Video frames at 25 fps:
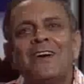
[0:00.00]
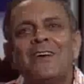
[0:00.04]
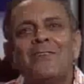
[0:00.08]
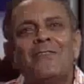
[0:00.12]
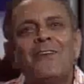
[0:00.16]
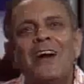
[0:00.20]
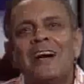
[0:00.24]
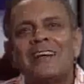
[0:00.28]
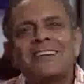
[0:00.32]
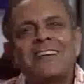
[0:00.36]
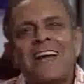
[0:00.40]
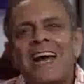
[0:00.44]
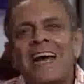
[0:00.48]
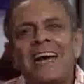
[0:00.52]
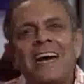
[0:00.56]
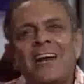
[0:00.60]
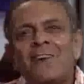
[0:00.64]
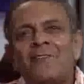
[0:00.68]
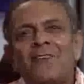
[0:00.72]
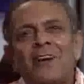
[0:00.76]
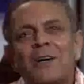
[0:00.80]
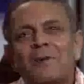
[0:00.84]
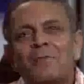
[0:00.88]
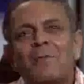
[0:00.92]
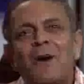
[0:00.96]
What kind
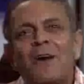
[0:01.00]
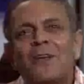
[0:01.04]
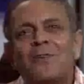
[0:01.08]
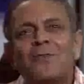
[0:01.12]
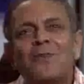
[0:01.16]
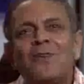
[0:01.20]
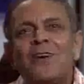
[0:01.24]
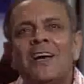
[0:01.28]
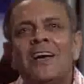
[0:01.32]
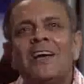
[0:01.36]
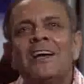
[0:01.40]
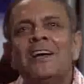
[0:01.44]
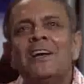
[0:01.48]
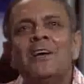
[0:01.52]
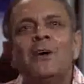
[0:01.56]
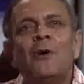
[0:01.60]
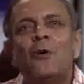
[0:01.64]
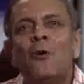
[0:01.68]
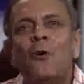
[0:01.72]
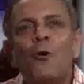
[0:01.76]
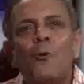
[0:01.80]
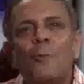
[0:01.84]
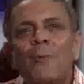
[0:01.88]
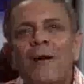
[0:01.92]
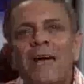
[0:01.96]
of atmosphere?
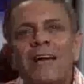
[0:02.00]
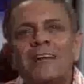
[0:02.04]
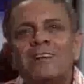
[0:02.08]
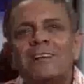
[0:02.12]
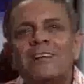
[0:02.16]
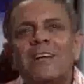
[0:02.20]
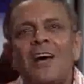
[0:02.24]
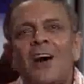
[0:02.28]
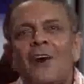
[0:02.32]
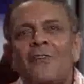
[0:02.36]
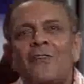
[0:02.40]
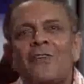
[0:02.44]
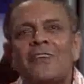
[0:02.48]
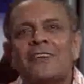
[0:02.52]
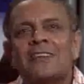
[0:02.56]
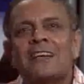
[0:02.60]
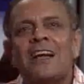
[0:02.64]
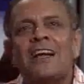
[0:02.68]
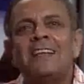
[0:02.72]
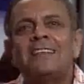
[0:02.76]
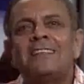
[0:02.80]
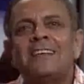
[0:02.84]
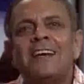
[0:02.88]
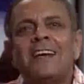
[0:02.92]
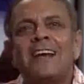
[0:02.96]
Who makes the office
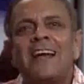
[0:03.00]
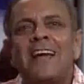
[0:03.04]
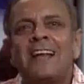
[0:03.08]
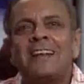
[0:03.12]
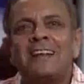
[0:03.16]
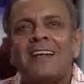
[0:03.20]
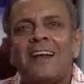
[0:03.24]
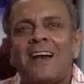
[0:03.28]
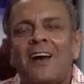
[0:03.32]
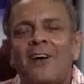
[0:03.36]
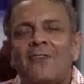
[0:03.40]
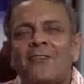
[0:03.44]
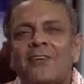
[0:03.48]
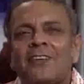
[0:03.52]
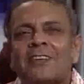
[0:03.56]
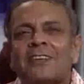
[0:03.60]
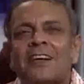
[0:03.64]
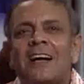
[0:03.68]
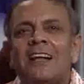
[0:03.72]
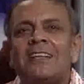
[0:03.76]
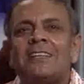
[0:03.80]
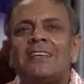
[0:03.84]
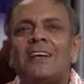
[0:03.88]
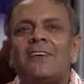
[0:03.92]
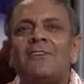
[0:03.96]
culture as an office
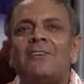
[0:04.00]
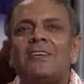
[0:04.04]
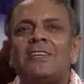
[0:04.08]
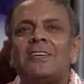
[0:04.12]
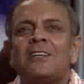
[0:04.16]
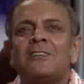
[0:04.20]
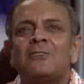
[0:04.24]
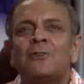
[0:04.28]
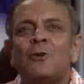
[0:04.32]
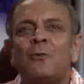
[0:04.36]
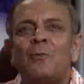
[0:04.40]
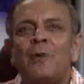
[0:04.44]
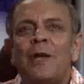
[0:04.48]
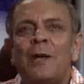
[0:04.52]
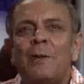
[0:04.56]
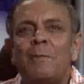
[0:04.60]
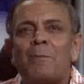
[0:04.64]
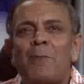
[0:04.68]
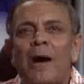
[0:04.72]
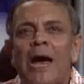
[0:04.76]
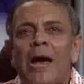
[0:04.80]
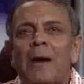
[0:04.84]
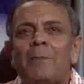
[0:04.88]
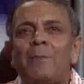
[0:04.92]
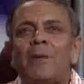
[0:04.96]
culture which is to be
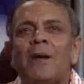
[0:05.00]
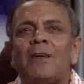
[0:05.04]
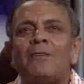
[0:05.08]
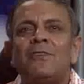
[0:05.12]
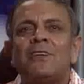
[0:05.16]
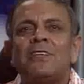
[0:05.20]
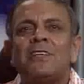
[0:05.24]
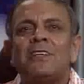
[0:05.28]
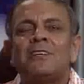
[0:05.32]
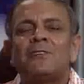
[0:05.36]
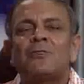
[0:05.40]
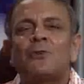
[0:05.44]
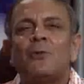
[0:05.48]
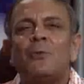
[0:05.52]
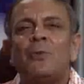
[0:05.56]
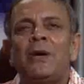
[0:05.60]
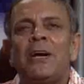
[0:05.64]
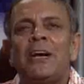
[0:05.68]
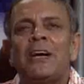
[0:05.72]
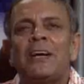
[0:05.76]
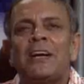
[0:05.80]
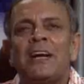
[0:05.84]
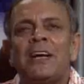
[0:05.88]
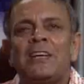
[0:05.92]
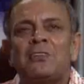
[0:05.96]
imbibed or which is to be
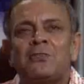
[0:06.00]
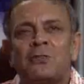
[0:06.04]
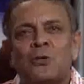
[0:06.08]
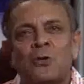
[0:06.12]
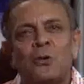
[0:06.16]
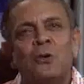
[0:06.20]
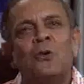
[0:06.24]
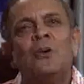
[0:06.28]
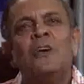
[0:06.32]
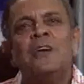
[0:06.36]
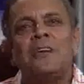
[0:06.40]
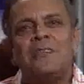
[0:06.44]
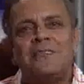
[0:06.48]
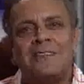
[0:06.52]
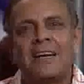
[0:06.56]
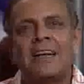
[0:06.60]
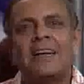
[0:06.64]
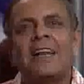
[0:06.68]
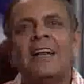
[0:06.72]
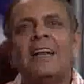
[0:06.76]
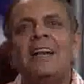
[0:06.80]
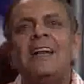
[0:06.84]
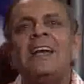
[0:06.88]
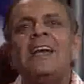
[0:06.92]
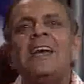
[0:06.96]
addressed to?
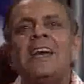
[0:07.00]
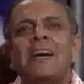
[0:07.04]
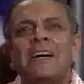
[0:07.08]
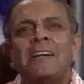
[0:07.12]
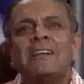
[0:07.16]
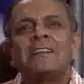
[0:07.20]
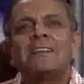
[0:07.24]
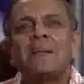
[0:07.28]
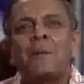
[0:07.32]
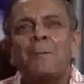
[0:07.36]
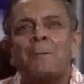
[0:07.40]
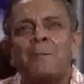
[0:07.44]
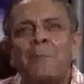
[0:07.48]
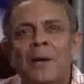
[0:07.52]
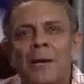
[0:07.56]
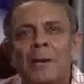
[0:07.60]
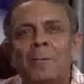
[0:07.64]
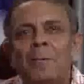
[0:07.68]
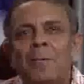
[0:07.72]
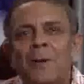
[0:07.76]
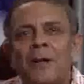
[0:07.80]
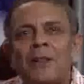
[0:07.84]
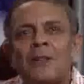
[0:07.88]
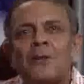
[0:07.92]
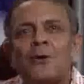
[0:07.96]
Certainly, it is the
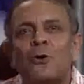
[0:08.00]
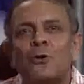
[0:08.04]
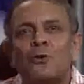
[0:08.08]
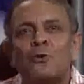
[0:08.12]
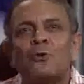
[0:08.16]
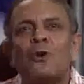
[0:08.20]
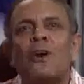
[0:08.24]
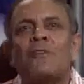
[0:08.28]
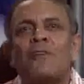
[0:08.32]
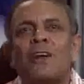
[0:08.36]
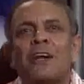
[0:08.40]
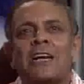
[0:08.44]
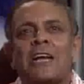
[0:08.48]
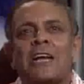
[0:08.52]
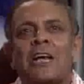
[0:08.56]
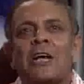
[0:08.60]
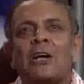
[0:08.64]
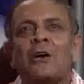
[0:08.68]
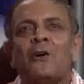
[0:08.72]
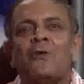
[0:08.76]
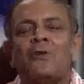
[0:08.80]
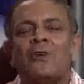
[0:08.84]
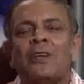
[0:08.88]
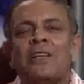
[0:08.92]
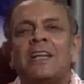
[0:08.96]
people, those who are working
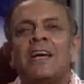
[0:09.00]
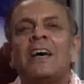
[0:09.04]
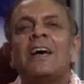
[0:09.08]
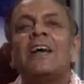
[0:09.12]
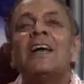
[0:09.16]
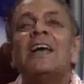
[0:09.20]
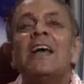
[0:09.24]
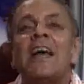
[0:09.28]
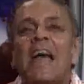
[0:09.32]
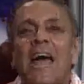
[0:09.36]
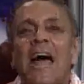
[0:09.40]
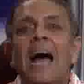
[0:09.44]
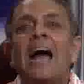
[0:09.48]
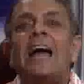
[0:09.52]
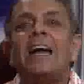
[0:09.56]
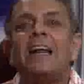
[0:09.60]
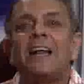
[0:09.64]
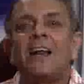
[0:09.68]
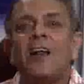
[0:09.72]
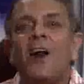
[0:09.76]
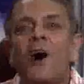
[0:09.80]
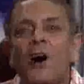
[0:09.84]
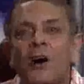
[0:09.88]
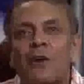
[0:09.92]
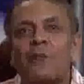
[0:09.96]
over there, and
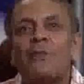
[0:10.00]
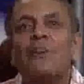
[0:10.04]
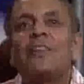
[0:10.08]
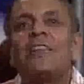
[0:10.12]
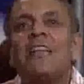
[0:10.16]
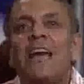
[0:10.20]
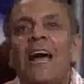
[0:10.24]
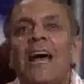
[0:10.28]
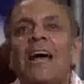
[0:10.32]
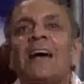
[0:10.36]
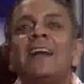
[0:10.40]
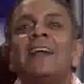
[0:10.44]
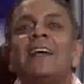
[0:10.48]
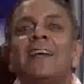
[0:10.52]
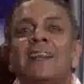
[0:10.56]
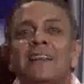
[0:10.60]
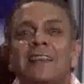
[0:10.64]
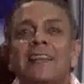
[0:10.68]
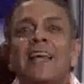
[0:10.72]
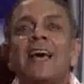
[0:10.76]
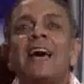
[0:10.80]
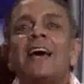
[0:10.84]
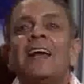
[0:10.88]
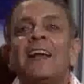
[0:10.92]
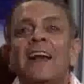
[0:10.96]
along with that,
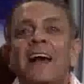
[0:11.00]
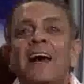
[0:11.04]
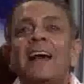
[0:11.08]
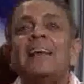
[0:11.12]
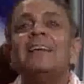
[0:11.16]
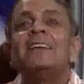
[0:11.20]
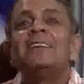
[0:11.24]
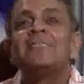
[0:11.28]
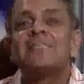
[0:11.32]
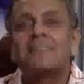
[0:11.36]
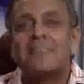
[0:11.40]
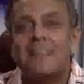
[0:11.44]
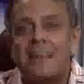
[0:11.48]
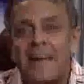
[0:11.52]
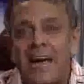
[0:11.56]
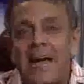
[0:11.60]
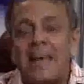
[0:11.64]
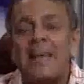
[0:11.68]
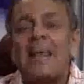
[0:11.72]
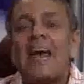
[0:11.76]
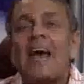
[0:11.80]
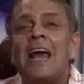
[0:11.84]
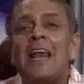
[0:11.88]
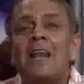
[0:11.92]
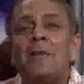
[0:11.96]
there is
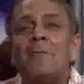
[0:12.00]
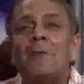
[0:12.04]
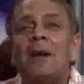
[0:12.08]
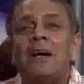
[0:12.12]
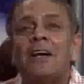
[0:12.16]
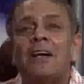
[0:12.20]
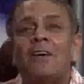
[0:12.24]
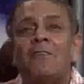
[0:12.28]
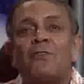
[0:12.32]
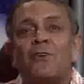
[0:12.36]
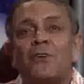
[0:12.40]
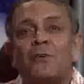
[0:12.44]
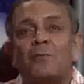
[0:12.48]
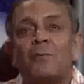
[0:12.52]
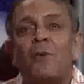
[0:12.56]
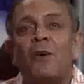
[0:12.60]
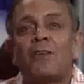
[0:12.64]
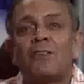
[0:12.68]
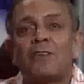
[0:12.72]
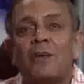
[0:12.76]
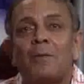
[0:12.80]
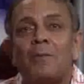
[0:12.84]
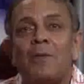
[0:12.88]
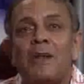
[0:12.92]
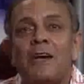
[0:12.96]
an element of
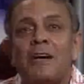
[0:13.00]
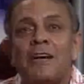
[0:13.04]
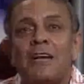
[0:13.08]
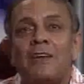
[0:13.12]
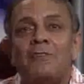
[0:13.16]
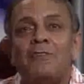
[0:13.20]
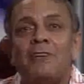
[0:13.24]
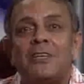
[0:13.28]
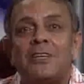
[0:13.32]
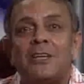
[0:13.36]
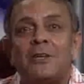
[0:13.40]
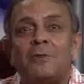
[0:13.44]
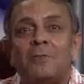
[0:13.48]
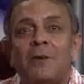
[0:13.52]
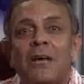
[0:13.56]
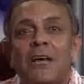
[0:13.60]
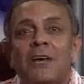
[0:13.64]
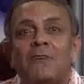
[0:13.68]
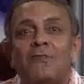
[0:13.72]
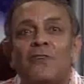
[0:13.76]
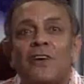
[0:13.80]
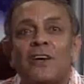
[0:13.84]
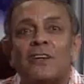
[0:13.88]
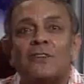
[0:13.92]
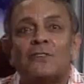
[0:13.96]
responsibility which is being
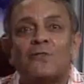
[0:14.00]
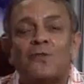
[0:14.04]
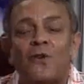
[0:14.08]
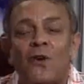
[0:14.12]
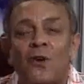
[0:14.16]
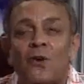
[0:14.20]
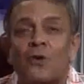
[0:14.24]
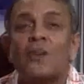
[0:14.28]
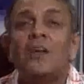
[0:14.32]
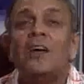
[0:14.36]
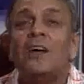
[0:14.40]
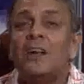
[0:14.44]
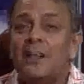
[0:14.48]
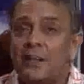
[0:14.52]
fixed for.